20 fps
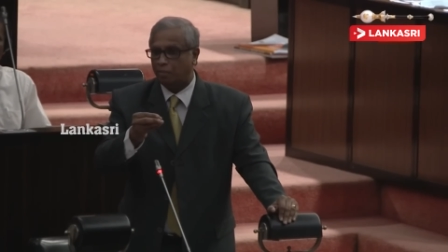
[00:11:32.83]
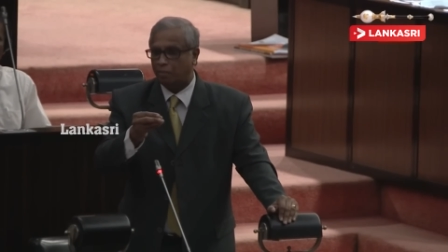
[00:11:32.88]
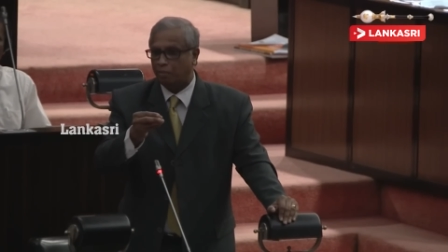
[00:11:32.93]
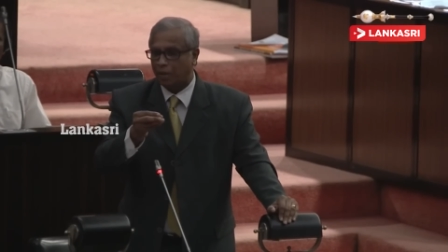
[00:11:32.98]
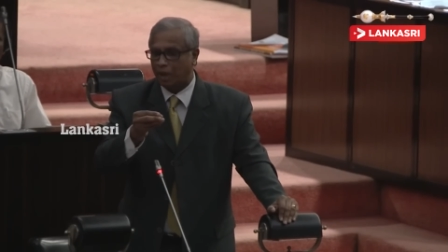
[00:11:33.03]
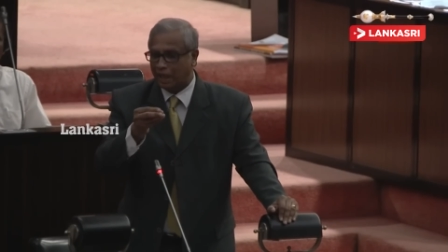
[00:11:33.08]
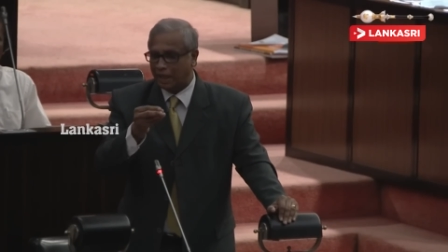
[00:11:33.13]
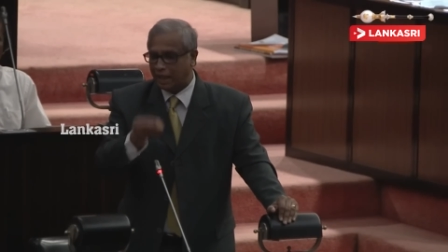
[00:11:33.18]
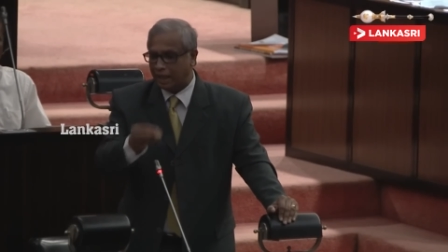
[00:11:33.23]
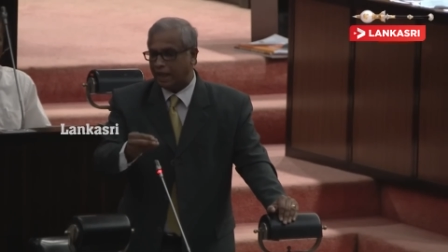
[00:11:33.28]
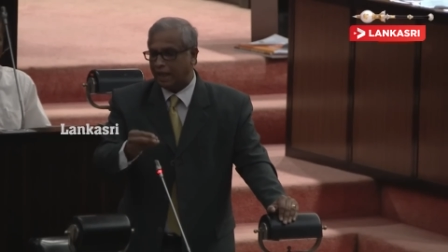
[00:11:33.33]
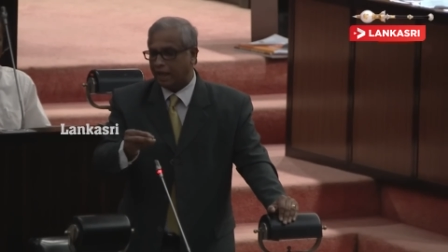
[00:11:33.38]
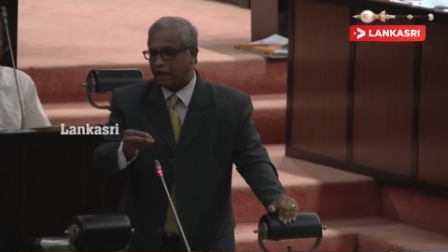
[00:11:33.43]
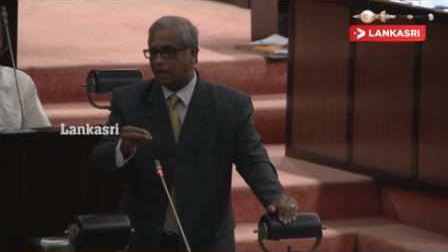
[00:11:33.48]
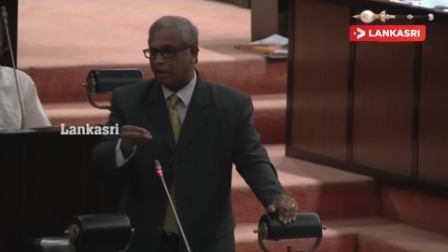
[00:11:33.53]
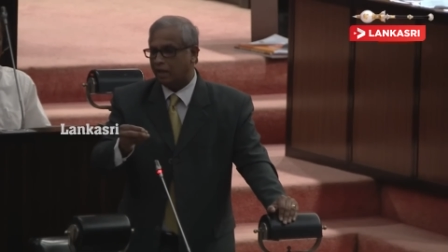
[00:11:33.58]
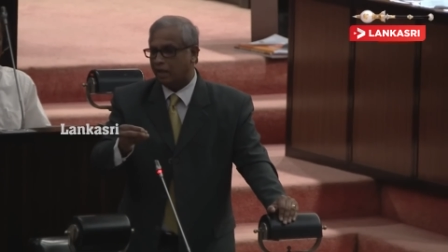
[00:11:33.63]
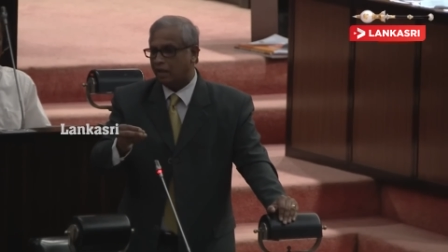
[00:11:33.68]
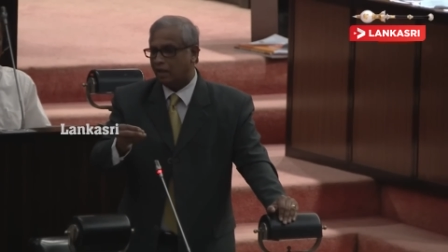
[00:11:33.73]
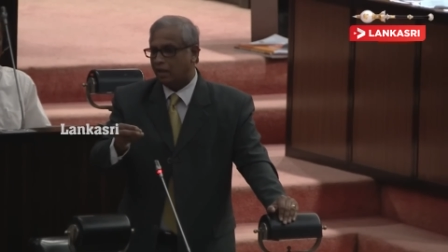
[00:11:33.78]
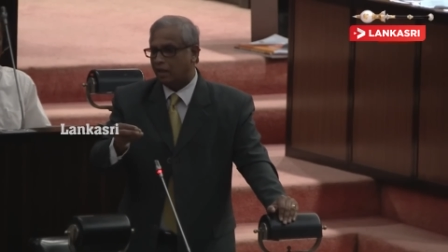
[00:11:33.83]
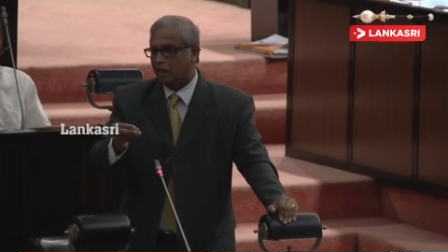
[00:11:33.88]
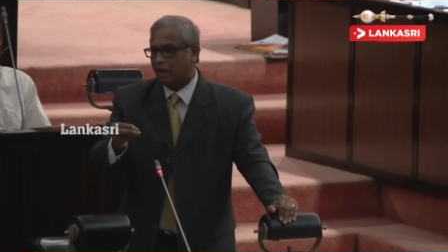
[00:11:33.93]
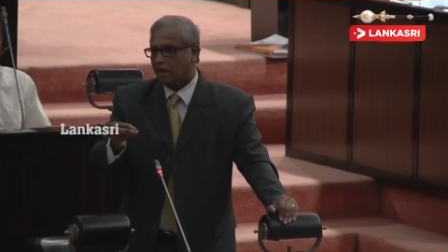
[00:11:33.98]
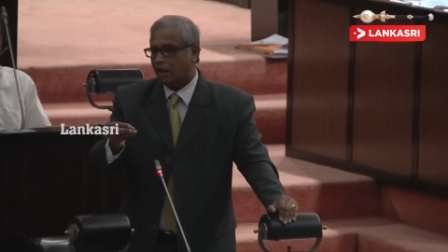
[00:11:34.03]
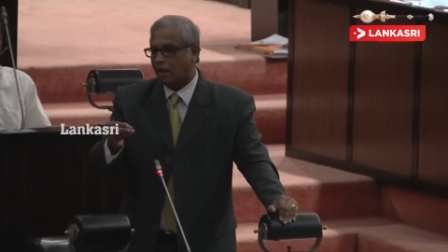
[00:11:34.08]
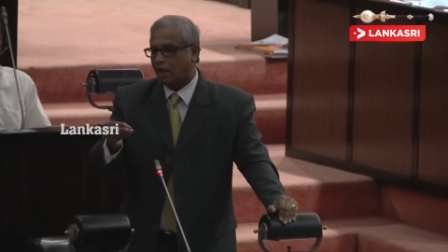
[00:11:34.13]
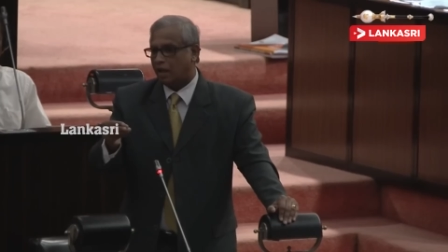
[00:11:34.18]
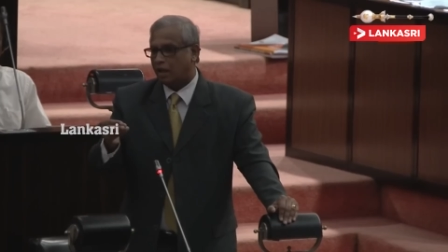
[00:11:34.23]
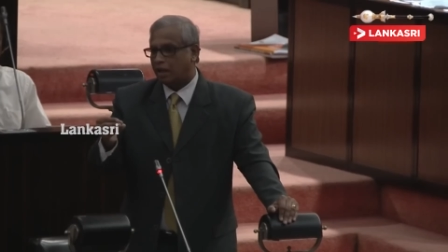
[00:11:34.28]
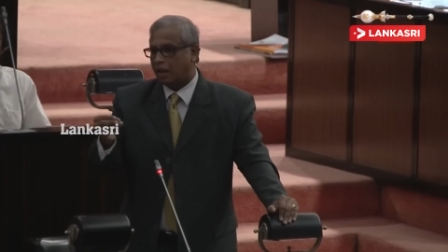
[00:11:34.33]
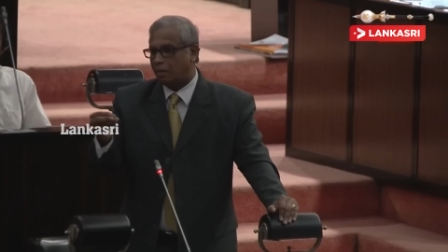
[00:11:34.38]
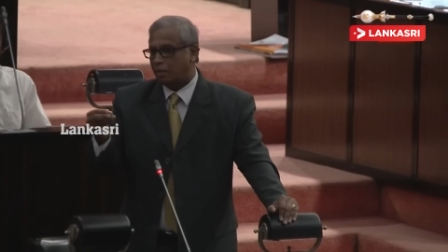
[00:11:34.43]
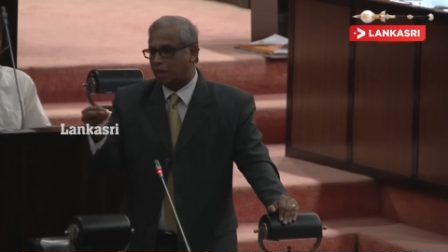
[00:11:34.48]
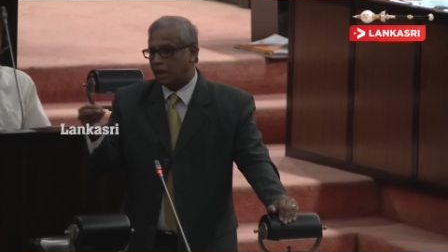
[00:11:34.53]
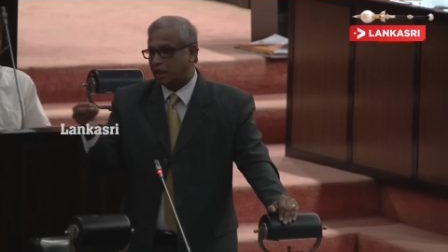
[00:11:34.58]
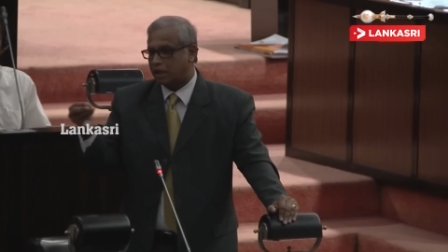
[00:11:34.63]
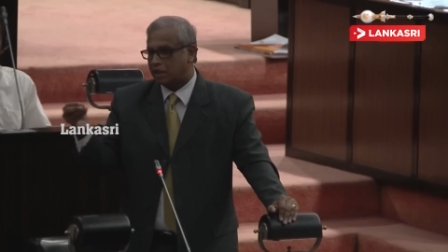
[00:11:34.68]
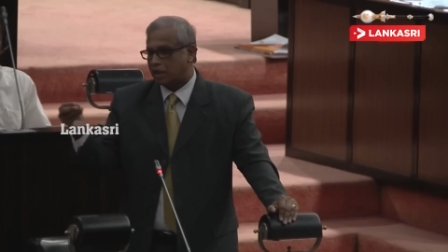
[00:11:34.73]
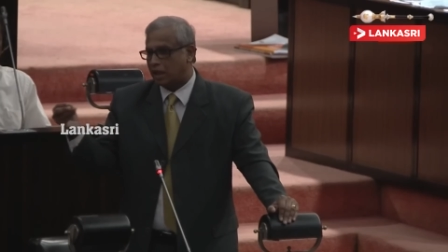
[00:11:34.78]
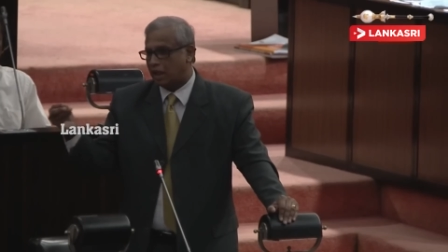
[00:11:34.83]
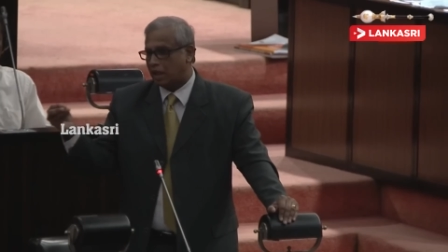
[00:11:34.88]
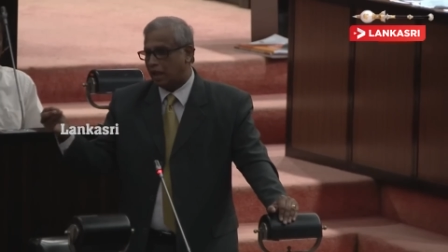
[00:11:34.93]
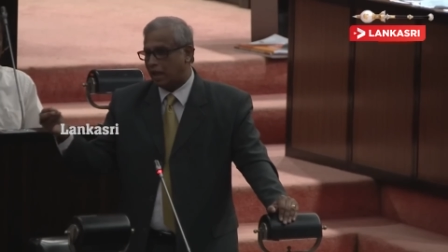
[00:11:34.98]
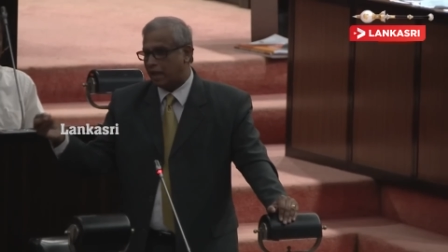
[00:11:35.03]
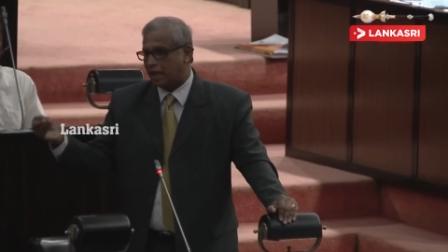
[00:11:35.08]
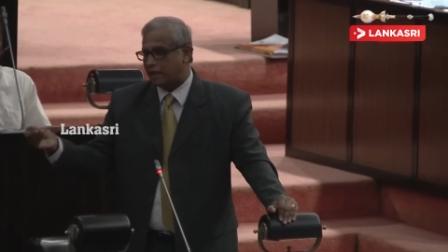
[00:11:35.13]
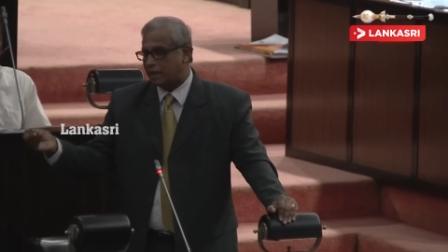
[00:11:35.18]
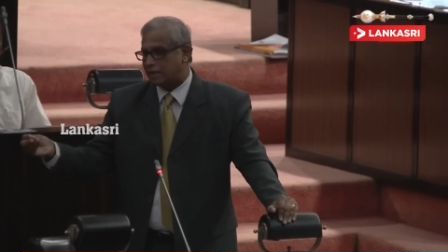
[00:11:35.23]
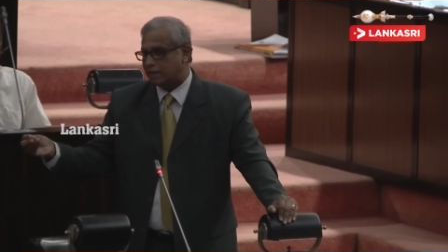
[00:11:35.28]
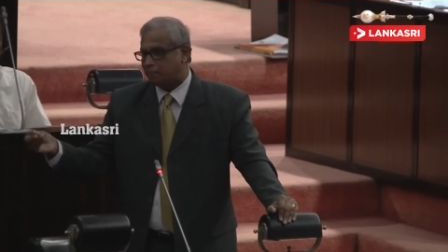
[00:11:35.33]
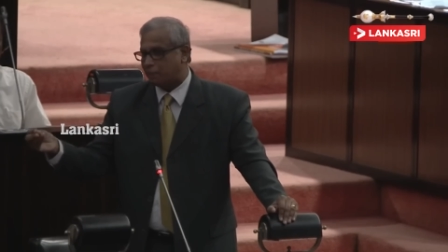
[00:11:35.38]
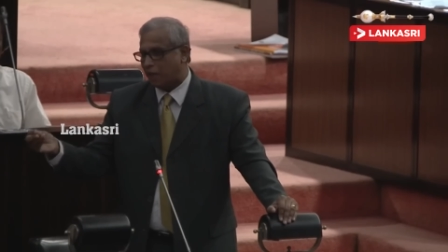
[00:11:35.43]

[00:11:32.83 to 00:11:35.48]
murdering Tamil National Alliance